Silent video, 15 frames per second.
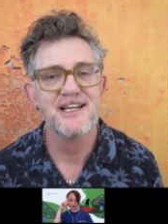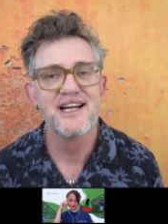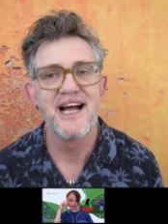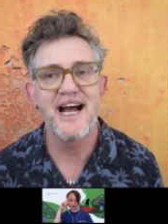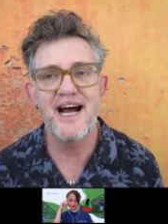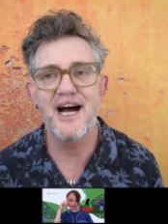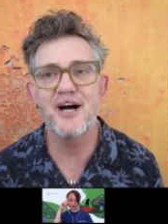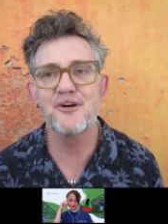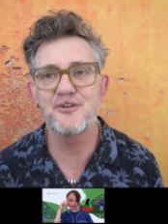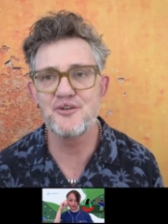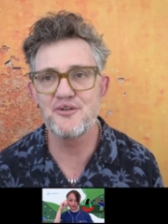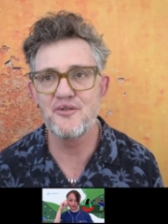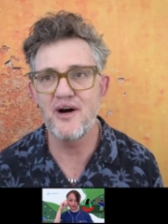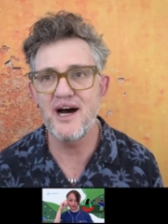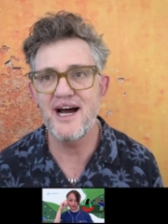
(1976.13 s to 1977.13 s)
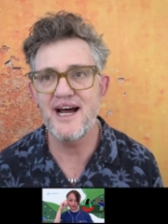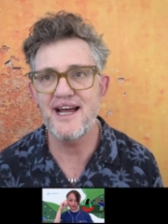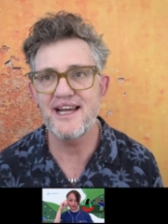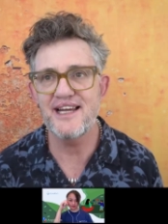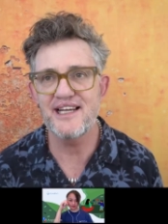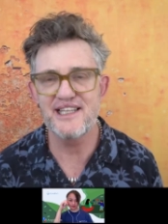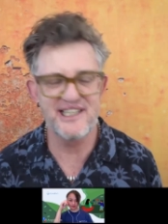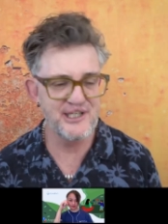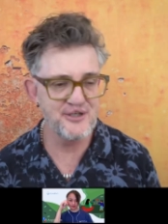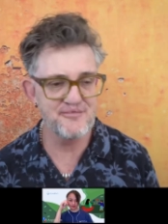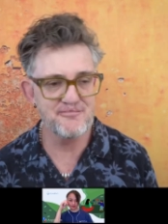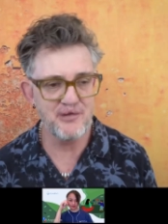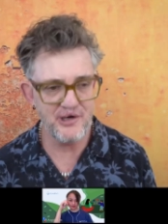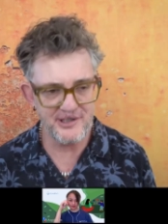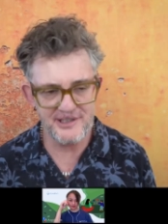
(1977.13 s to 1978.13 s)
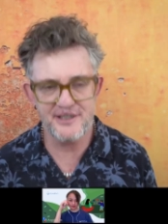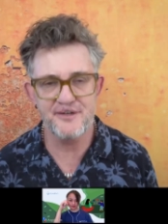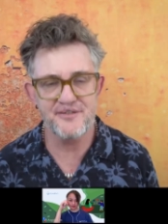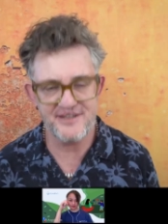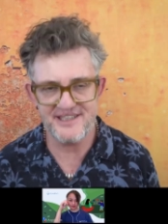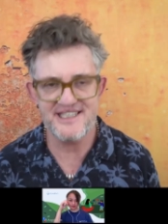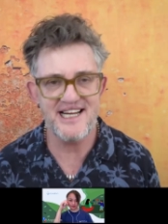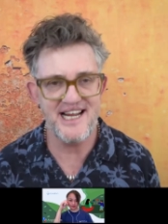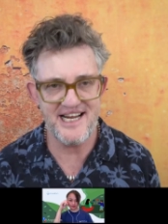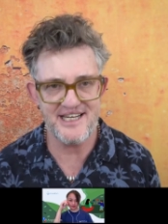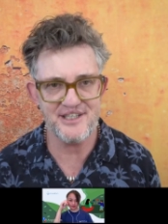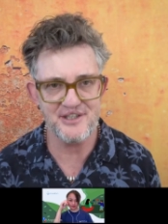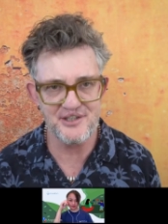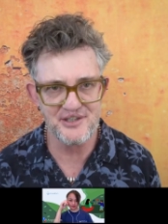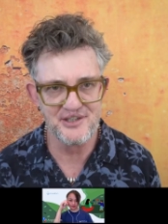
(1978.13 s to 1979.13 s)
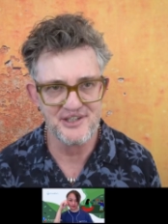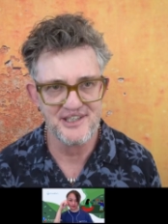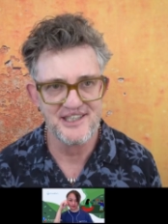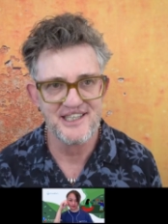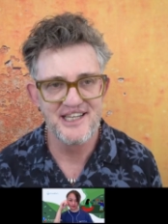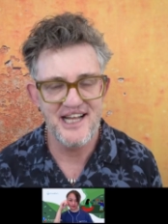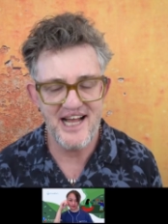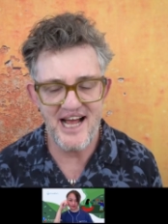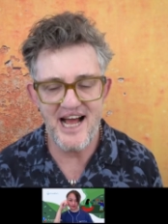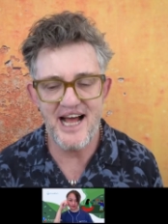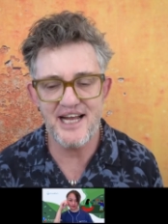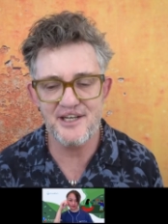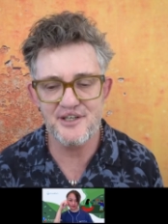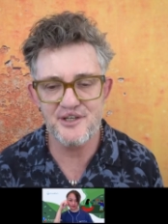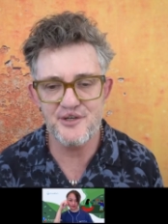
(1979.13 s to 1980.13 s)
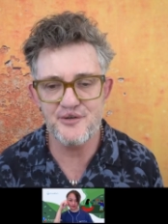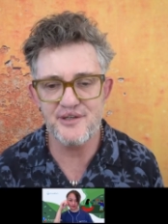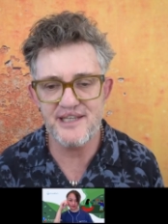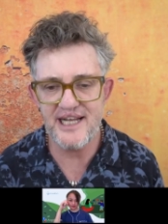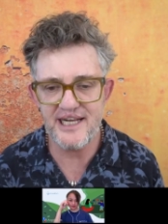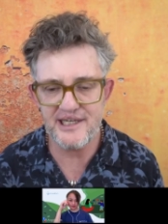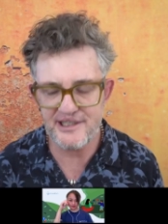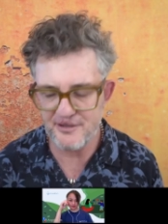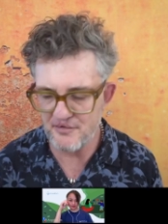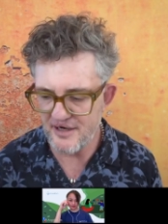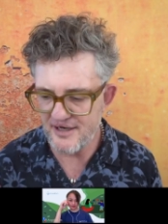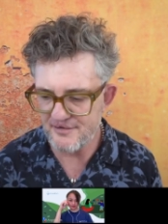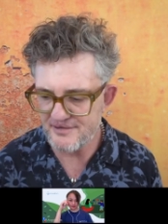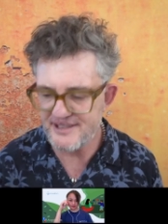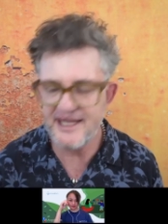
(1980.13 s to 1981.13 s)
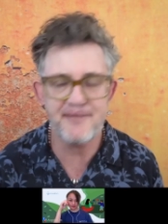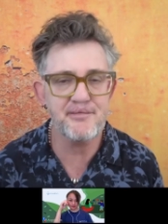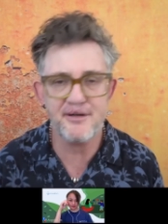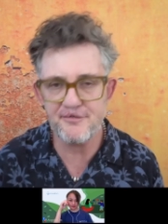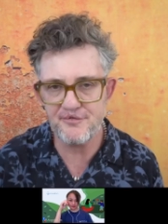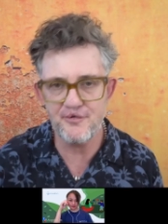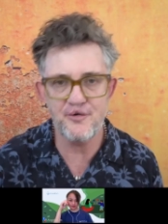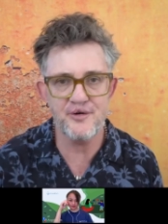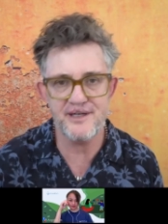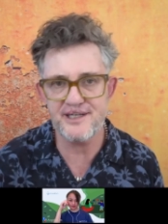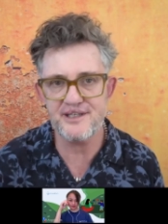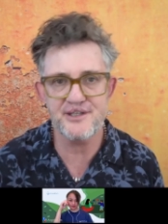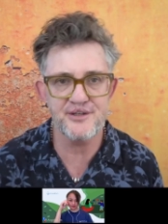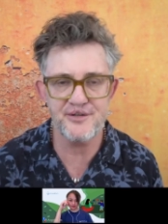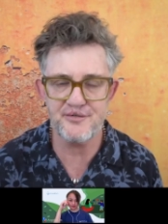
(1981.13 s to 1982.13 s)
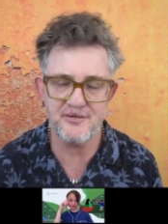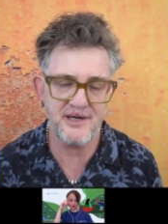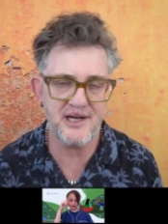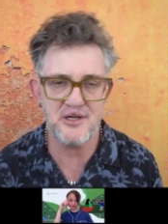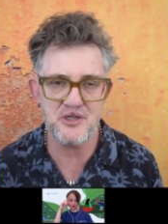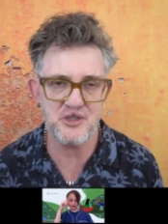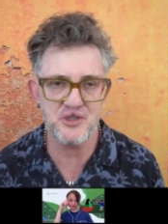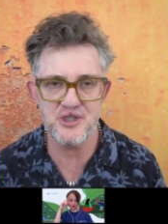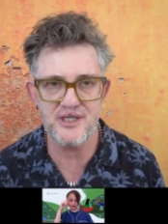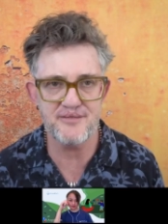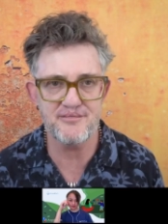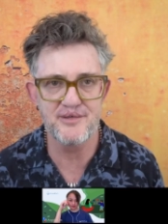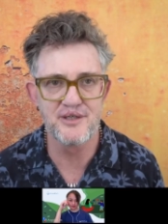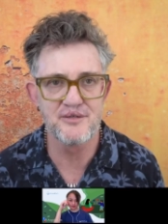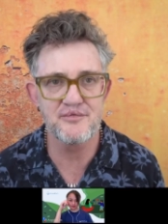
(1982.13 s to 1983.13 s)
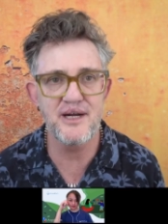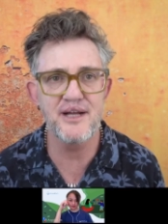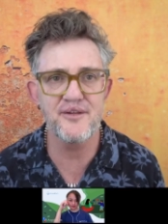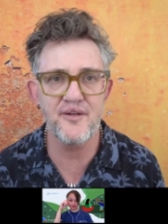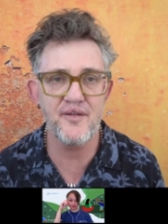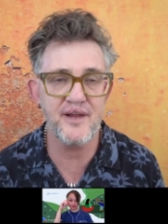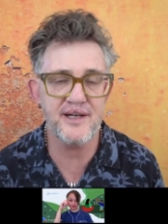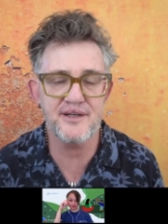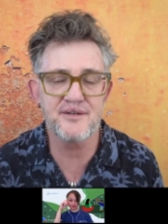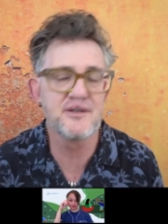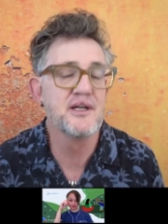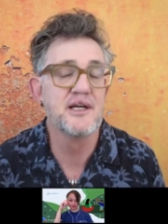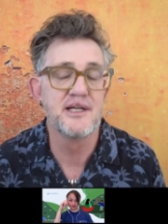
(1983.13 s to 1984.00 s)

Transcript: How do I assume positive intent and use that as a way of stepping forward into the relationship? rather than